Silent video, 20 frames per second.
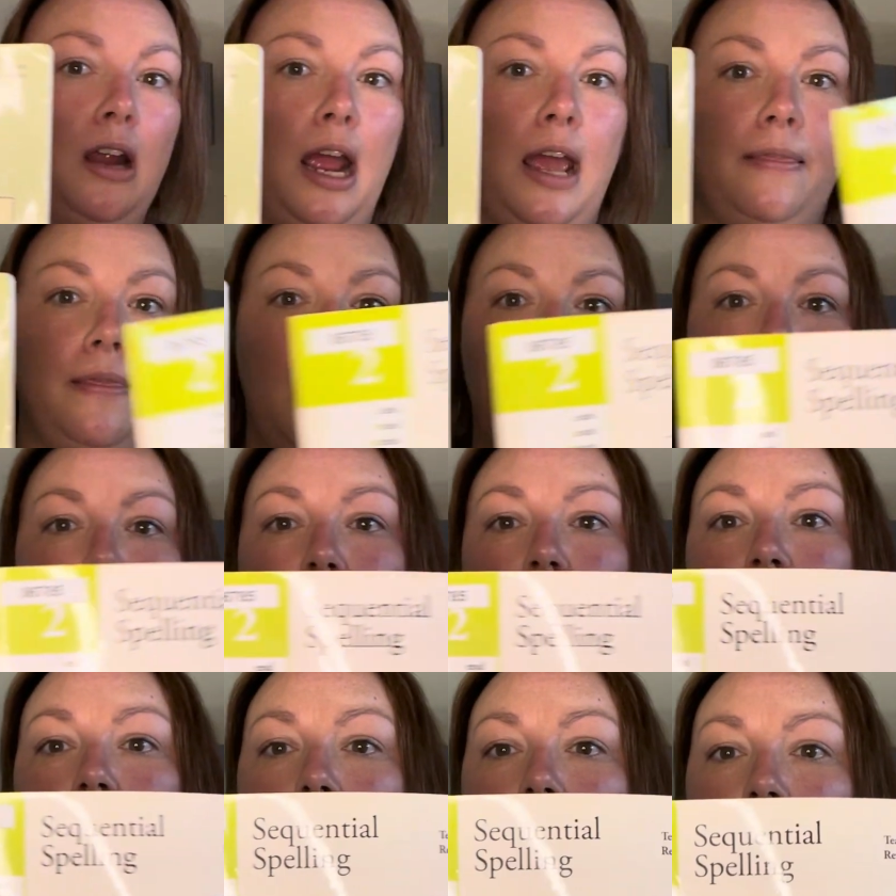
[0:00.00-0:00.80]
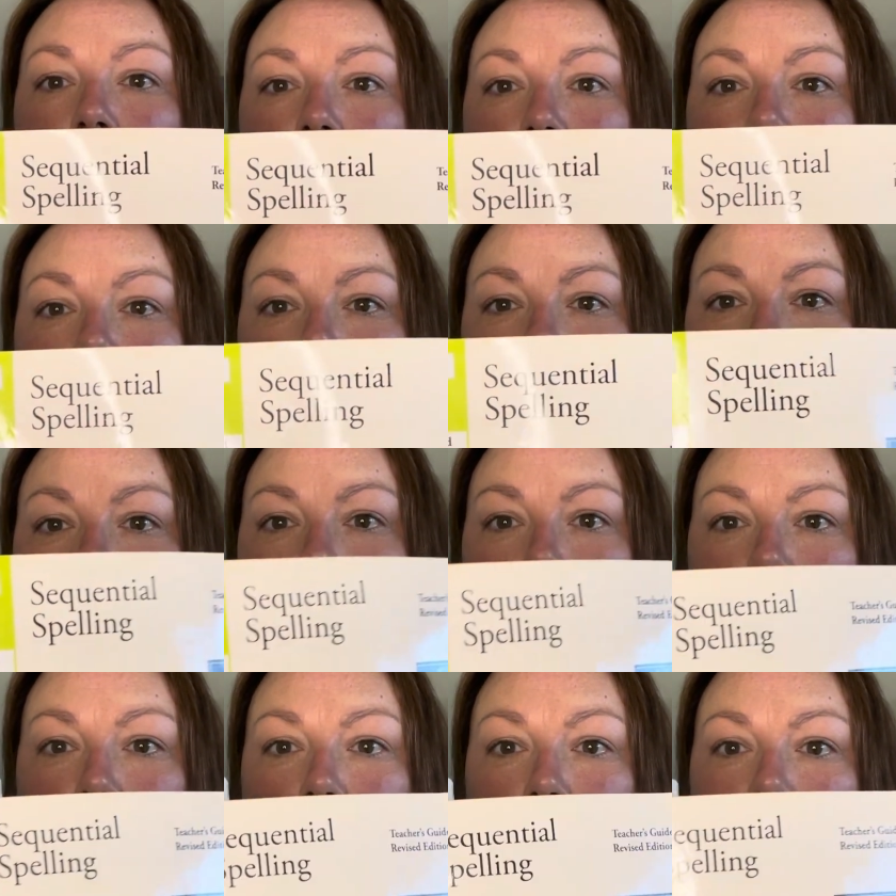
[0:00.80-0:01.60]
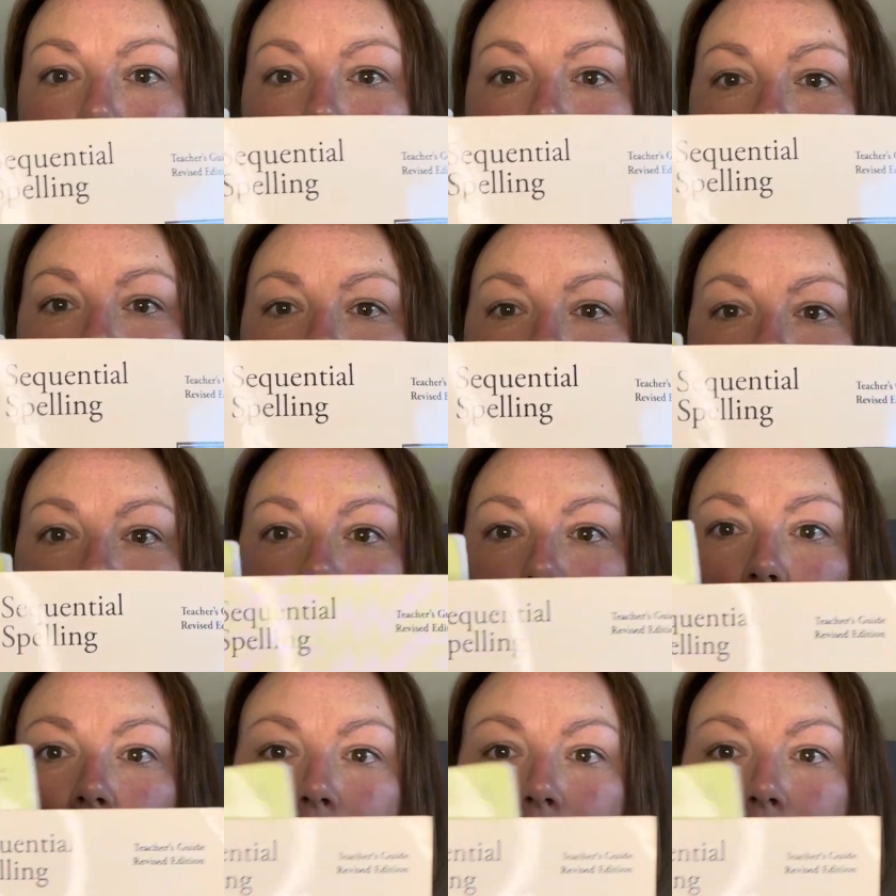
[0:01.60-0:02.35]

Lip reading: and then move on to sequential spelling too.